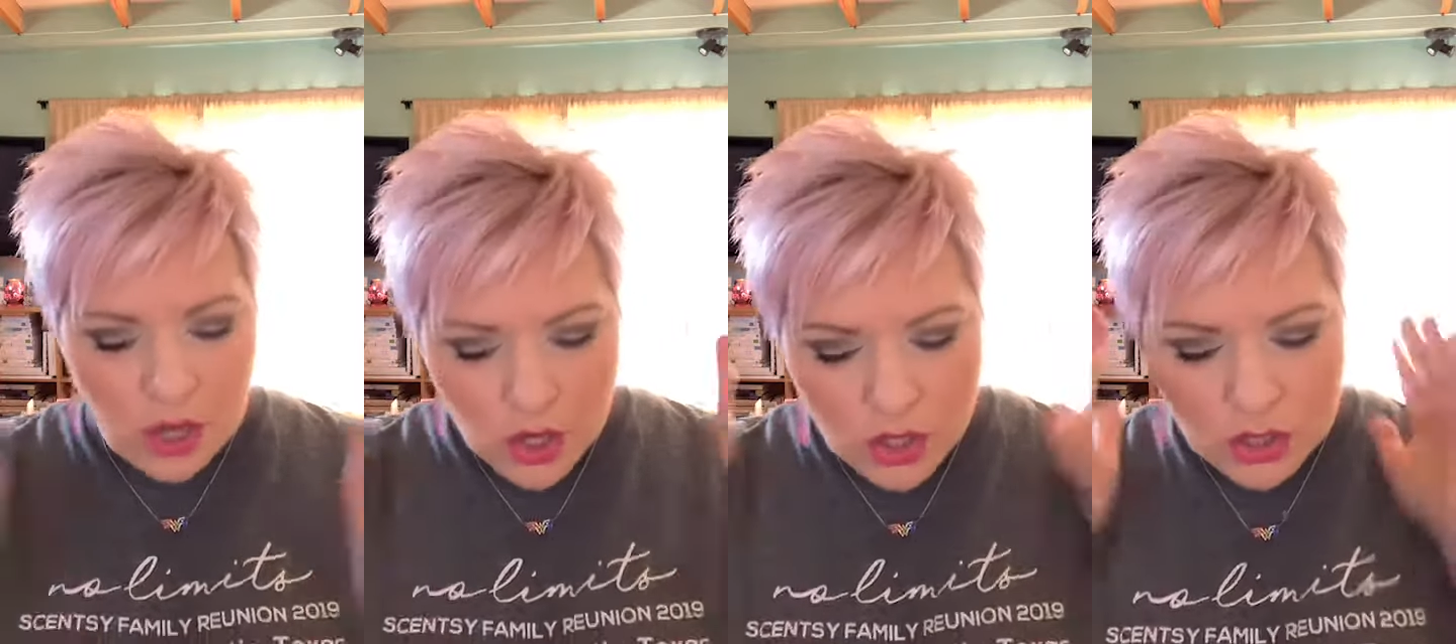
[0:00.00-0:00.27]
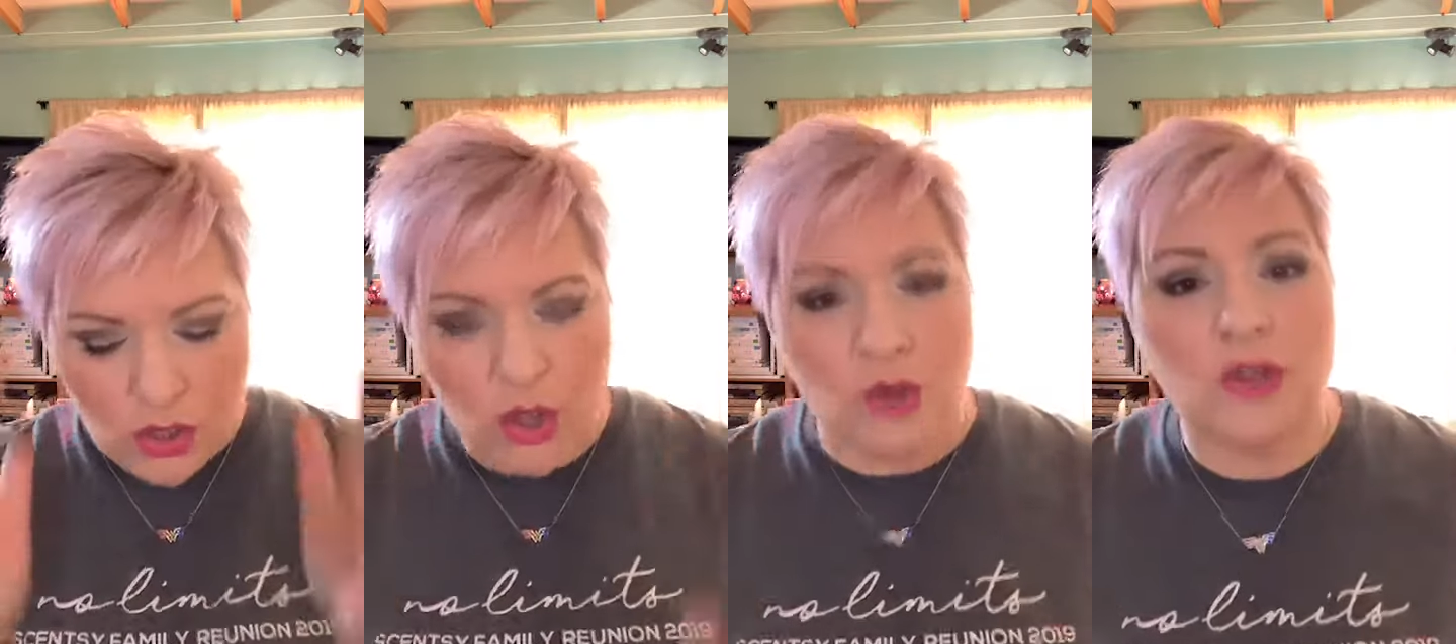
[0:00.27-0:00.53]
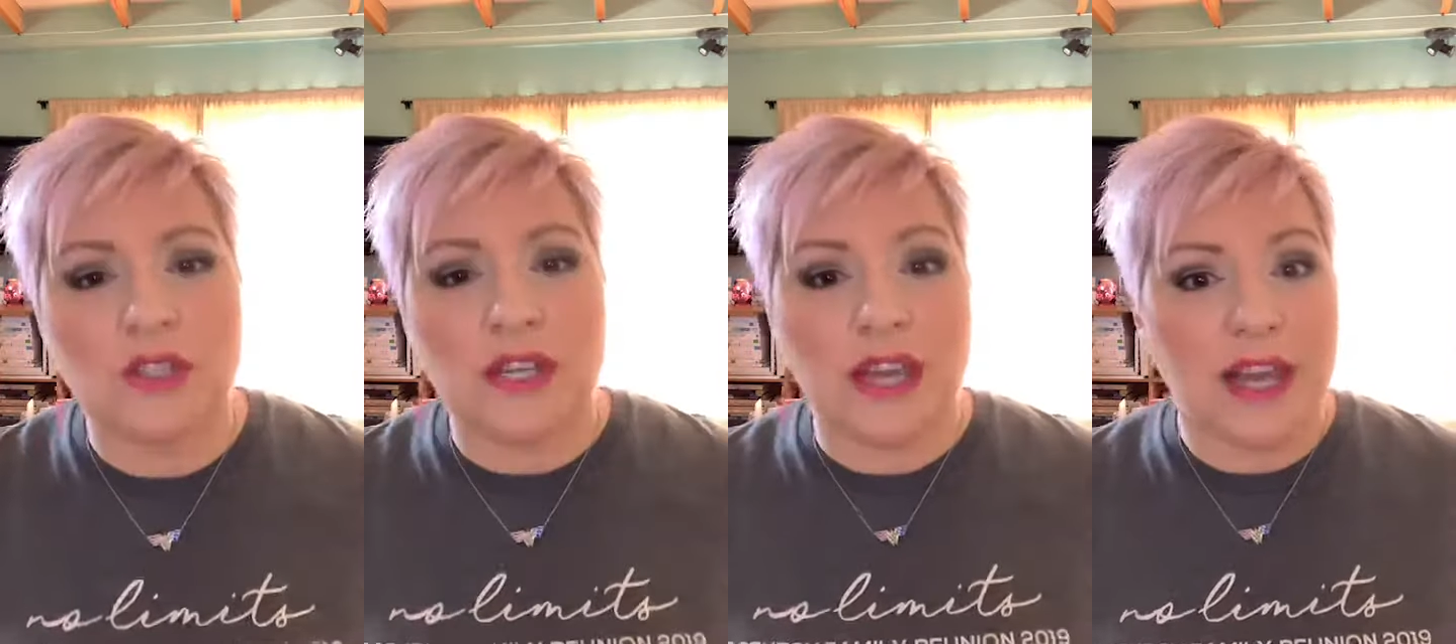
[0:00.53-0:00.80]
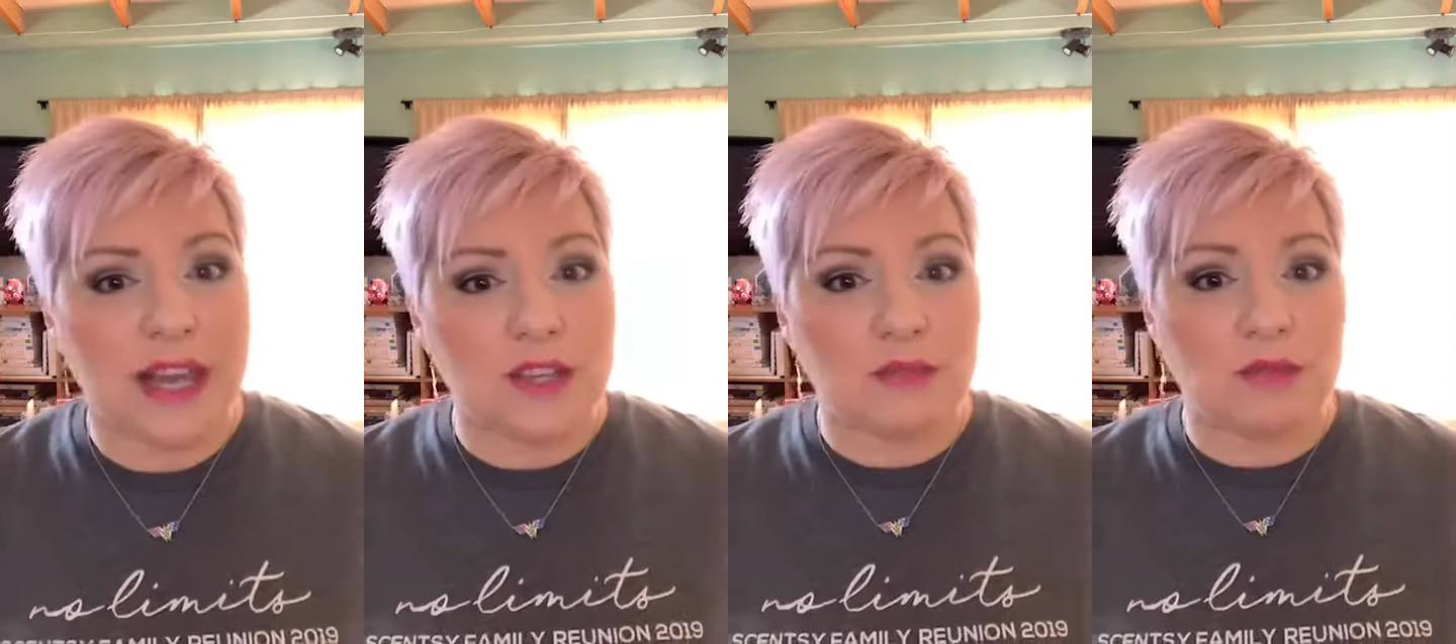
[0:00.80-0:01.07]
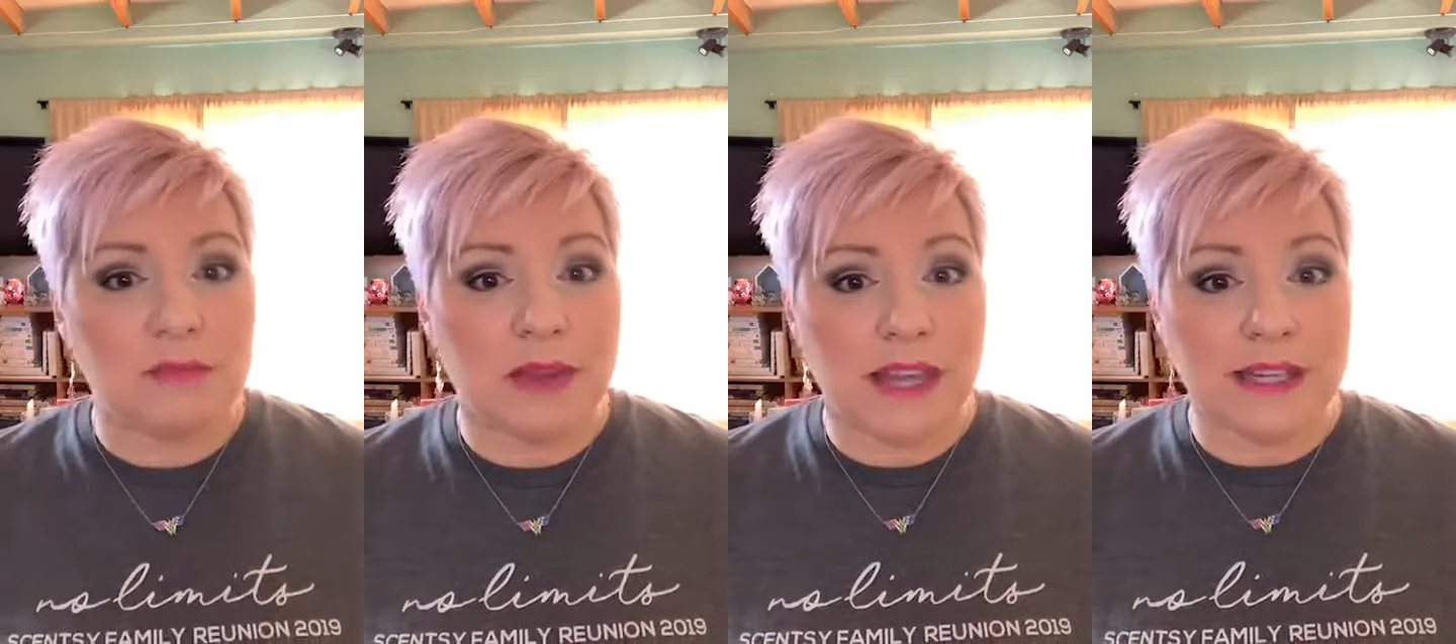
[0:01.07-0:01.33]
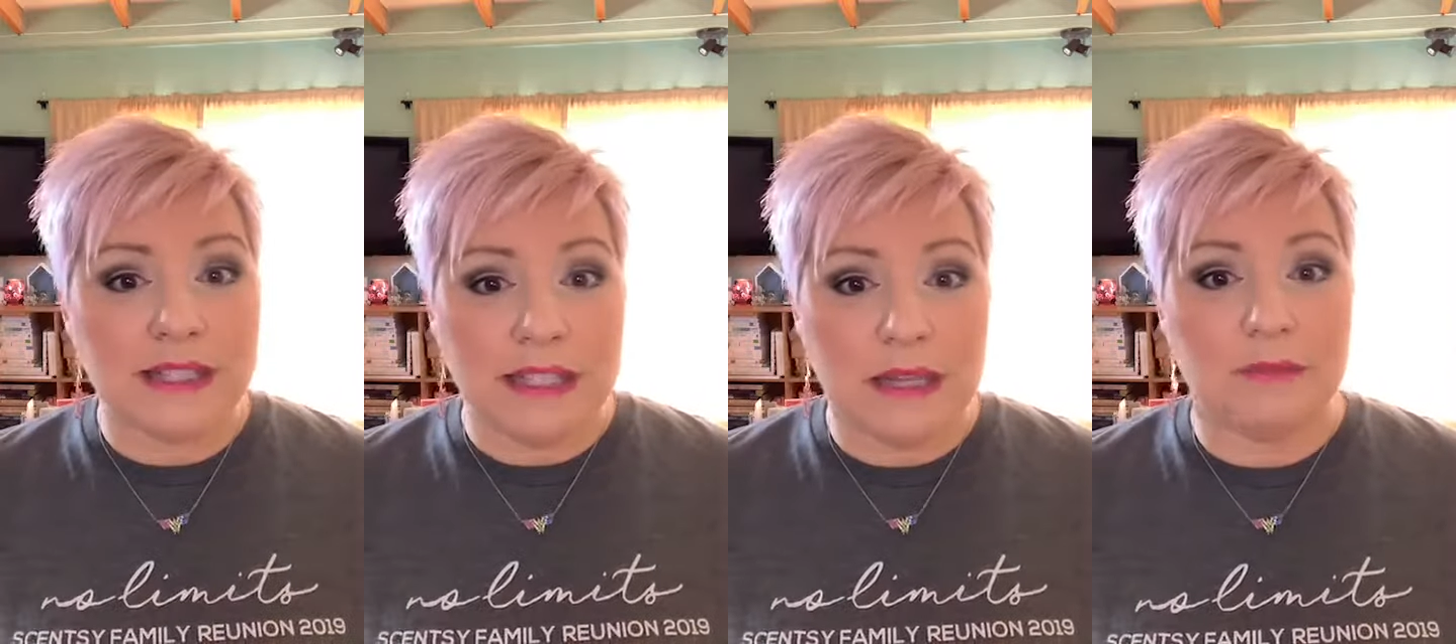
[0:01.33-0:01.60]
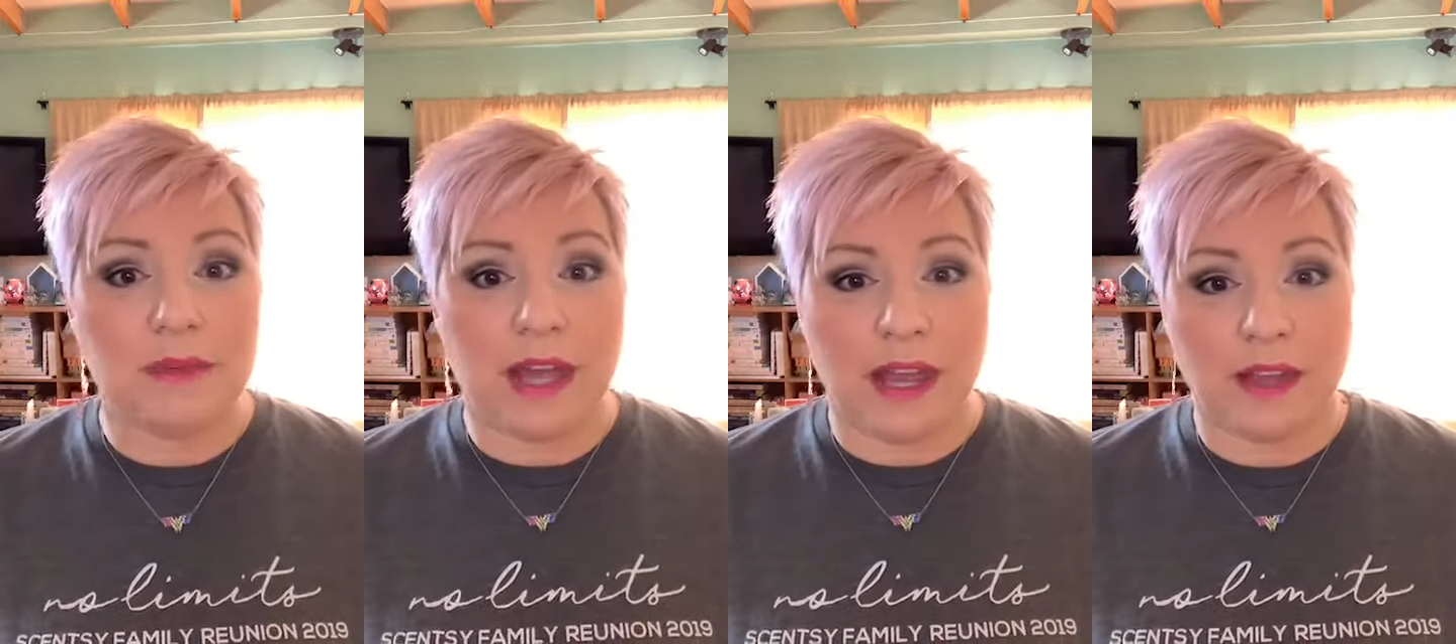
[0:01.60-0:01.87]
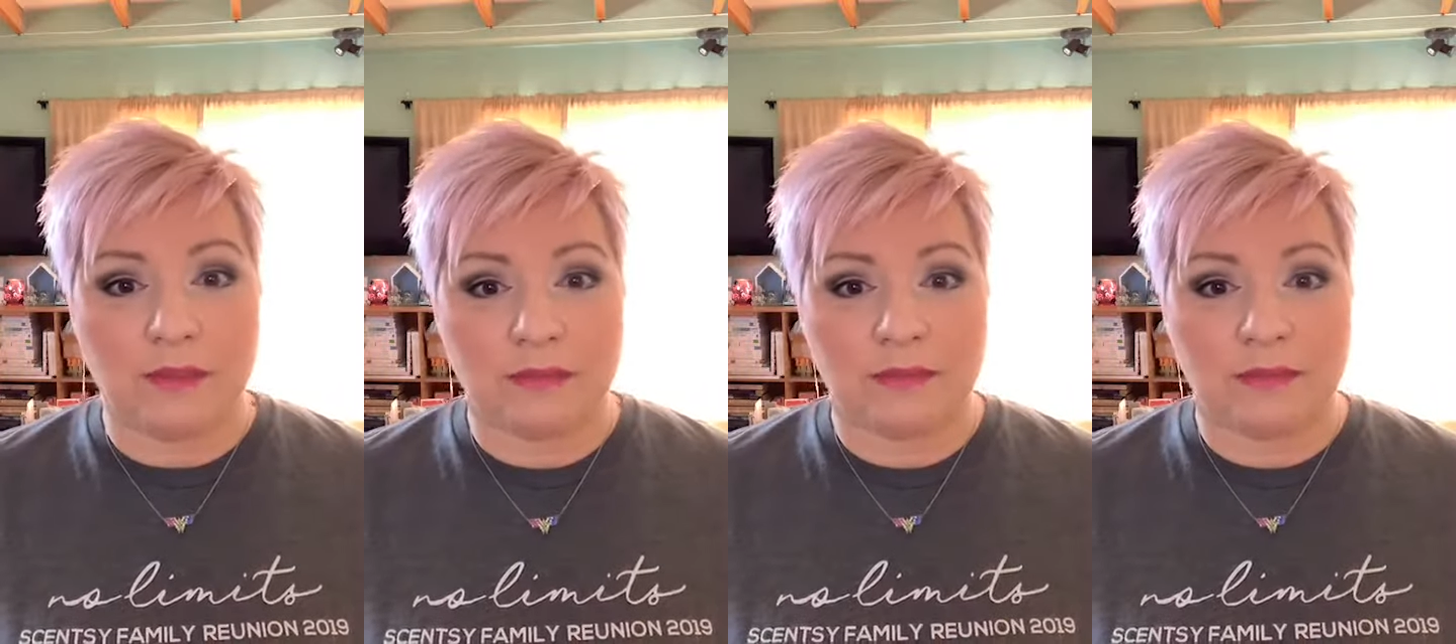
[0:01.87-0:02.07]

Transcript: Tuesday has remained team day.